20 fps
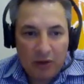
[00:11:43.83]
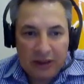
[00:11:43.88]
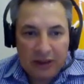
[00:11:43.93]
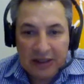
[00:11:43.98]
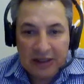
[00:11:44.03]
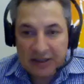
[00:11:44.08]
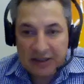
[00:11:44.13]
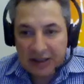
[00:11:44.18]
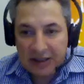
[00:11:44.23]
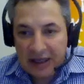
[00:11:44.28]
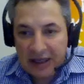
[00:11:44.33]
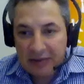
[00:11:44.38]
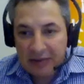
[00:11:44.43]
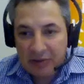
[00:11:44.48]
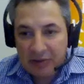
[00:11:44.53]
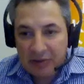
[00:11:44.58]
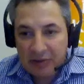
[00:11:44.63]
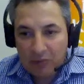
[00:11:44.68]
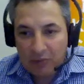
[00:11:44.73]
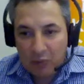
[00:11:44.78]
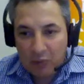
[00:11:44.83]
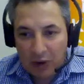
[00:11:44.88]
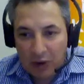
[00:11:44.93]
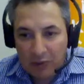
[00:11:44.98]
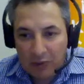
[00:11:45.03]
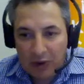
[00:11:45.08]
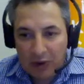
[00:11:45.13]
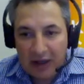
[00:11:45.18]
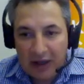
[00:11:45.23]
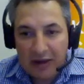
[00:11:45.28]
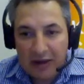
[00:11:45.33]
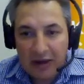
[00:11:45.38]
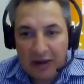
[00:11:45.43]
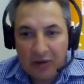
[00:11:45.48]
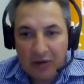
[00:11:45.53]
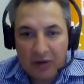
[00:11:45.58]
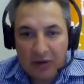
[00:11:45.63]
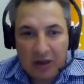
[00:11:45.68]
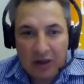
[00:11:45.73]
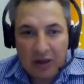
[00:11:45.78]
Yes, it can be one way,
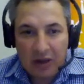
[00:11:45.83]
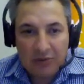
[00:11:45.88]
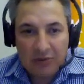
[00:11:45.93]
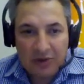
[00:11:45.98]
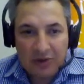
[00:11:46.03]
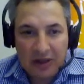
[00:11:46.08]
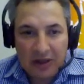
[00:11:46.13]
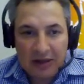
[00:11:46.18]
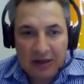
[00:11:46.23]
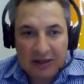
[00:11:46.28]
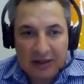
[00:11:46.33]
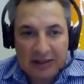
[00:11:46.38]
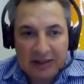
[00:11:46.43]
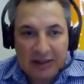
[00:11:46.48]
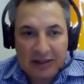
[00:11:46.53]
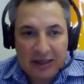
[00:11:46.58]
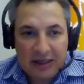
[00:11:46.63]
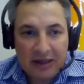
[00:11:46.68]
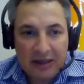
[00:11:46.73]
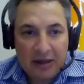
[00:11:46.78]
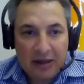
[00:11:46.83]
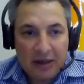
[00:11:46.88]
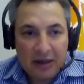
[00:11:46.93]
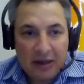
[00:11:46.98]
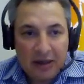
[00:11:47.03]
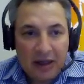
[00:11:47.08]
and I'll come to that in a sec.